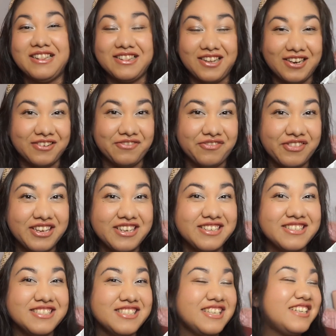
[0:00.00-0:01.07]
a lot of
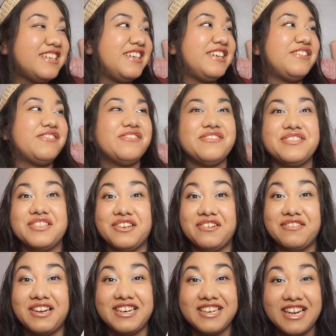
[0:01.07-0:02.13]
things in here,
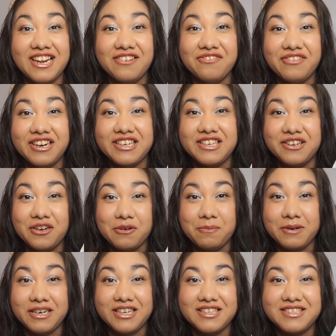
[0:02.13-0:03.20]
so I can't wait to
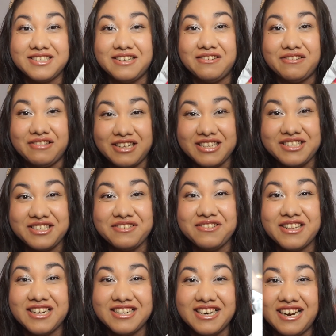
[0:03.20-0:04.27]
open it. So let's do that